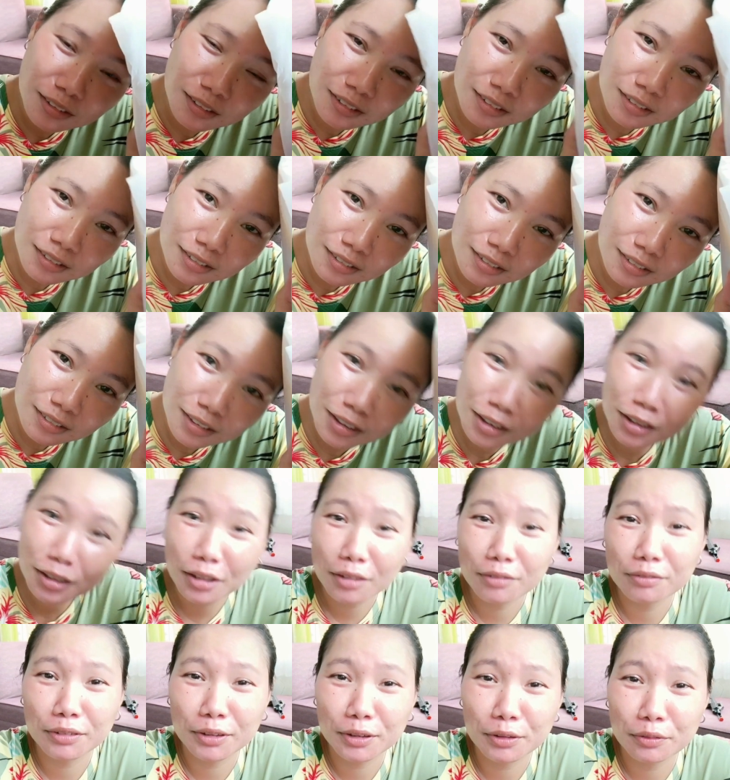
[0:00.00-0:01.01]
the love
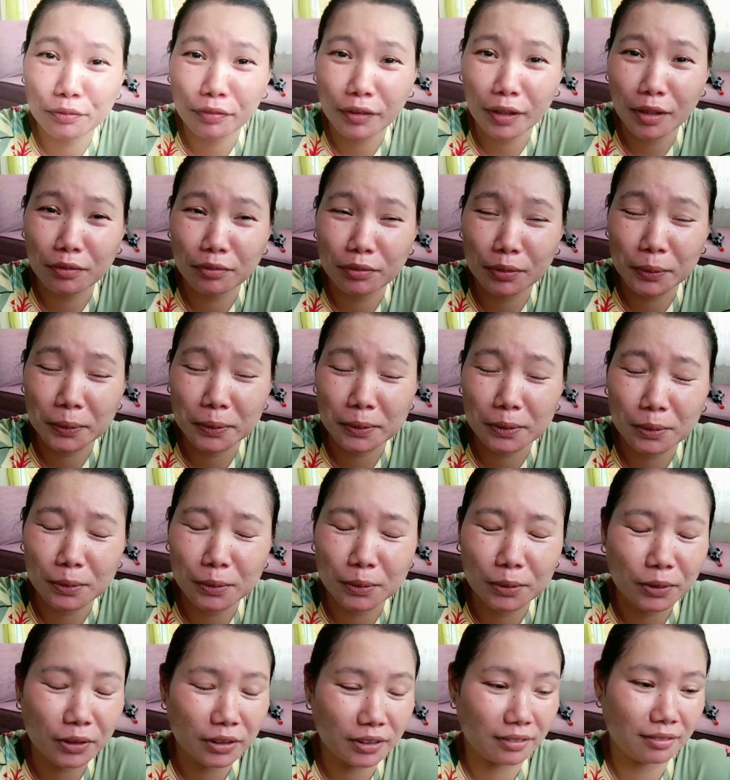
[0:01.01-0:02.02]
and favor,
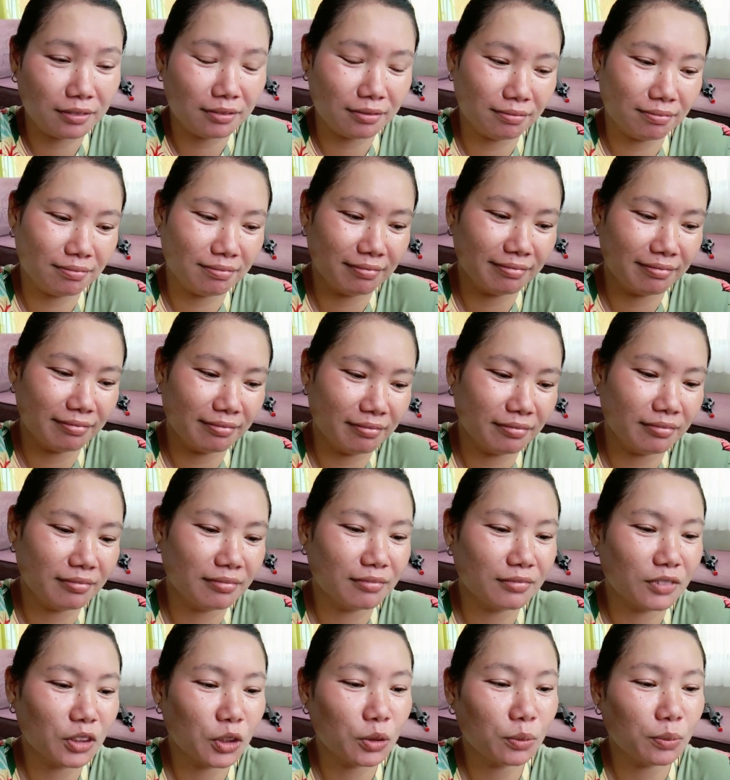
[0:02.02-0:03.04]
Lord.
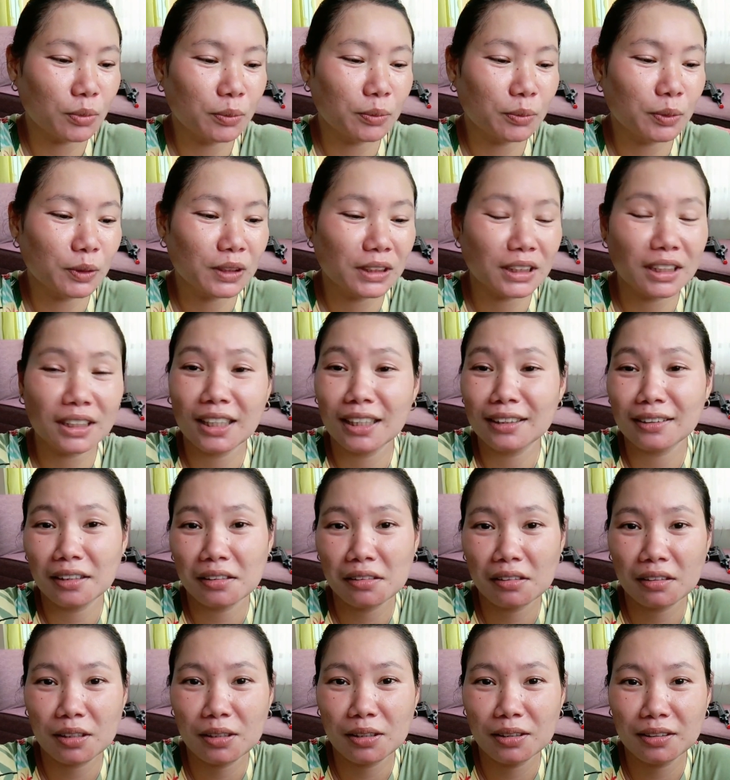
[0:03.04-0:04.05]
So, bubuksan natin
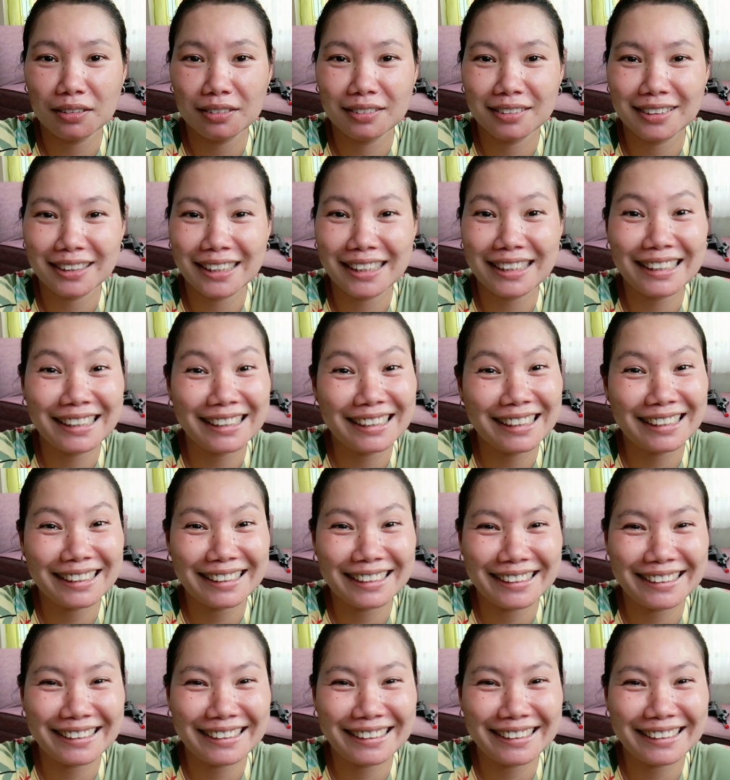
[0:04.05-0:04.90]
to. Tingnan natin.